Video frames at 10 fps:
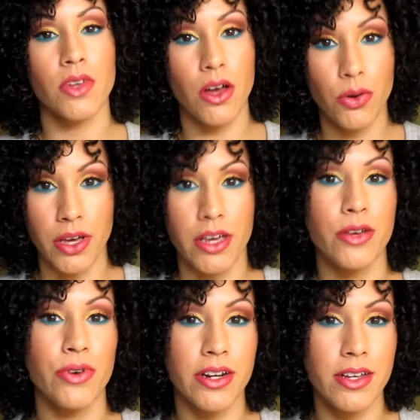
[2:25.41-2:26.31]
Okay,
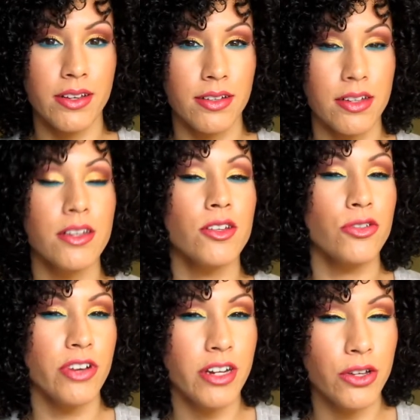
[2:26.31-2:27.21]
ready?
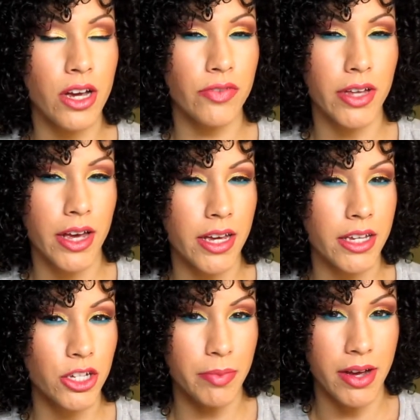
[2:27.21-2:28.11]
You ready? You have the egg
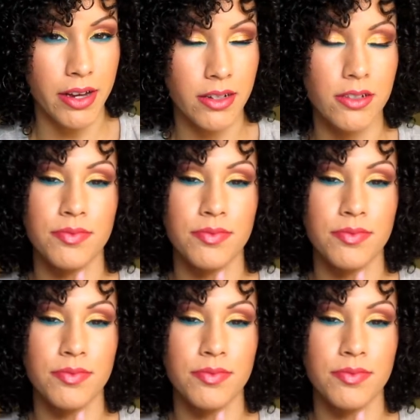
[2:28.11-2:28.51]
in your mind?